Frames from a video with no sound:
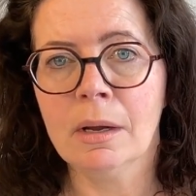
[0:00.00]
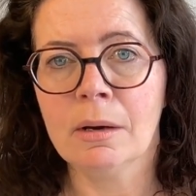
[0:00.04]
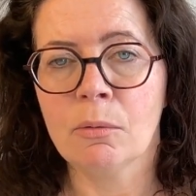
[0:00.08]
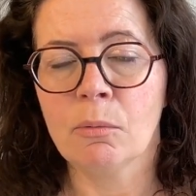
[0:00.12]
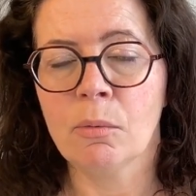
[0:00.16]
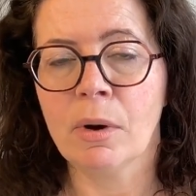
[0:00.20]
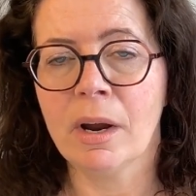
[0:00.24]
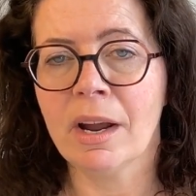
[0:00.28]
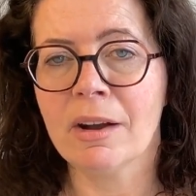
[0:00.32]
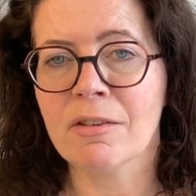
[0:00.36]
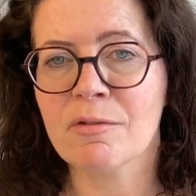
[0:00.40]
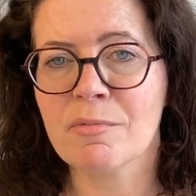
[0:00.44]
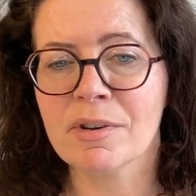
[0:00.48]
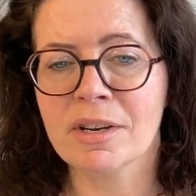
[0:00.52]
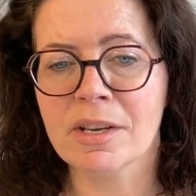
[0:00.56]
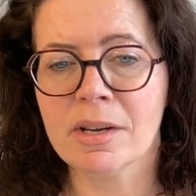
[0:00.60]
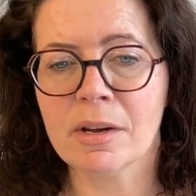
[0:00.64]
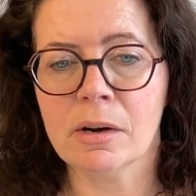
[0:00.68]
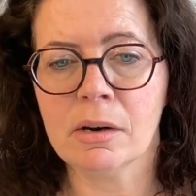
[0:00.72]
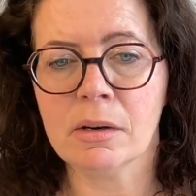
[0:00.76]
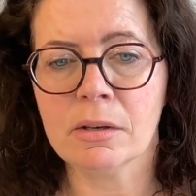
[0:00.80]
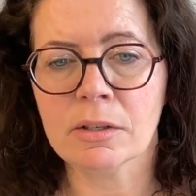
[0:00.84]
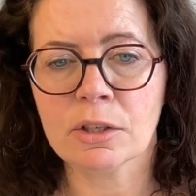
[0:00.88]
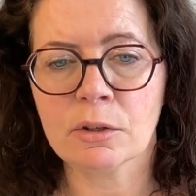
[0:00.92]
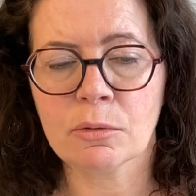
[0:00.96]
where everybody
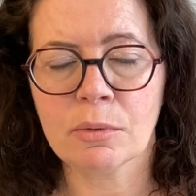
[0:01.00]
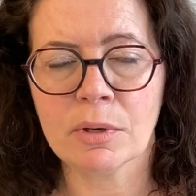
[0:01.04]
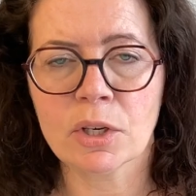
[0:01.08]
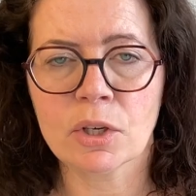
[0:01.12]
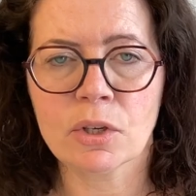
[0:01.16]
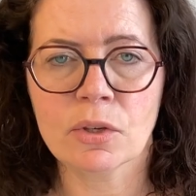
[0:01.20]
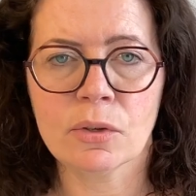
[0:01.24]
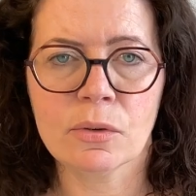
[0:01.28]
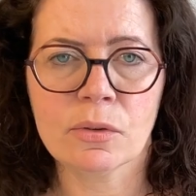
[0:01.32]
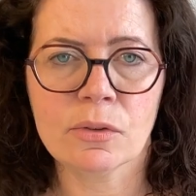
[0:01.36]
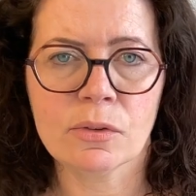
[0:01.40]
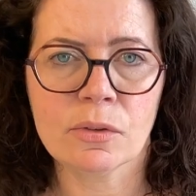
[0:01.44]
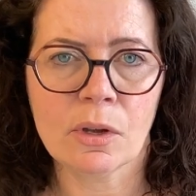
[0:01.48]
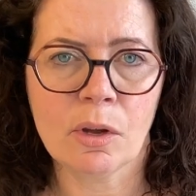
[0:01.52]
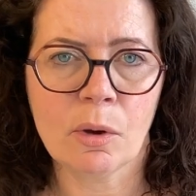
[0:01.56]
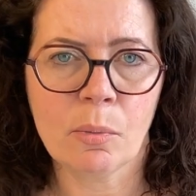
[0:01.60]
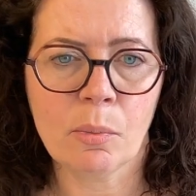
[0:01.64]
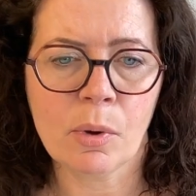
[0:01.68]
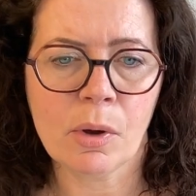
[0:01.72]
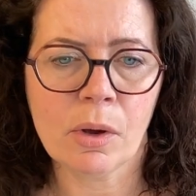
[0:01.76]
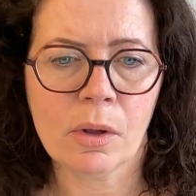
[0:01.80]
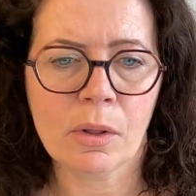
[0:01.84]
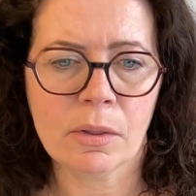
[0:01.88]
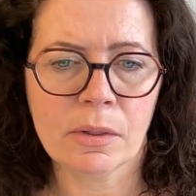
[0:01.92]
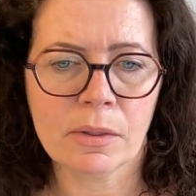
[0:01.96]
asks questions
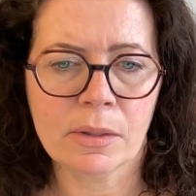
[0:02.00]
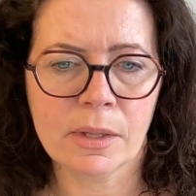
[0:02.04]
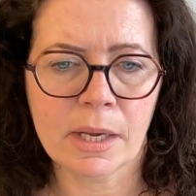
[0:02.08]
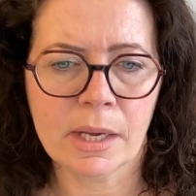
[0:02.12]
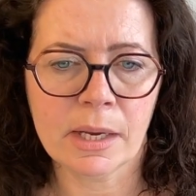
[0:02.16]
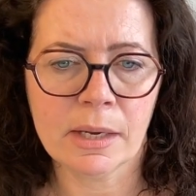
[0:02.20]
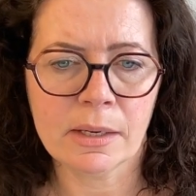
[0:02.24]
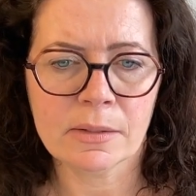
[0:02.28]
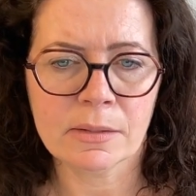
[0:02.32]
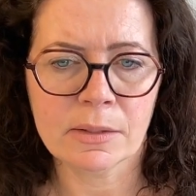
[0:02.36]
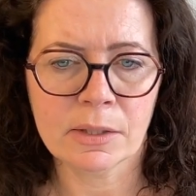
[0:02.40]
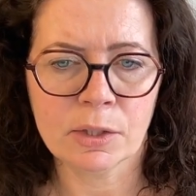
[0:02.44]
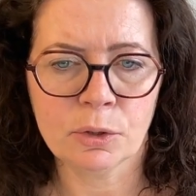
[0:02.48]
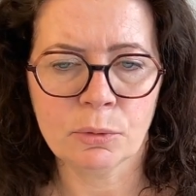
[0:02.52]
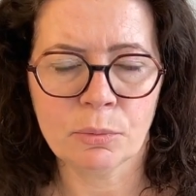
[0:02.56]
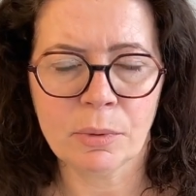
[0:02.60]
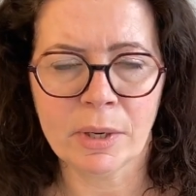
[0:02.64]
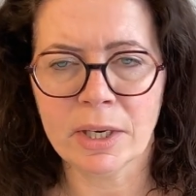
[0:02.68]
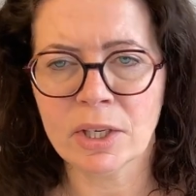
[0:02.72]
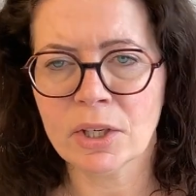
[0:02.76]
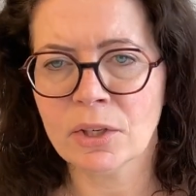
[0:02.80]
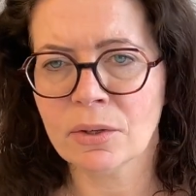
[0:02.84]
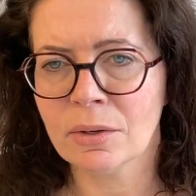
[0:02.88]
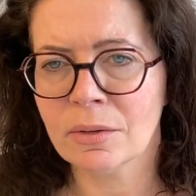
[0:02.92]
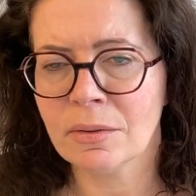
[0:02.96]
about their
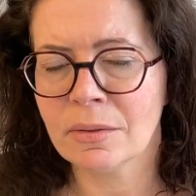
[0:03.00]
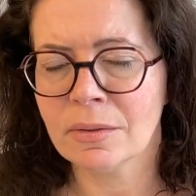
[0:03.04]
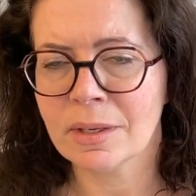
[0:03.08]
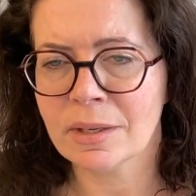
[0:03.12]
situation.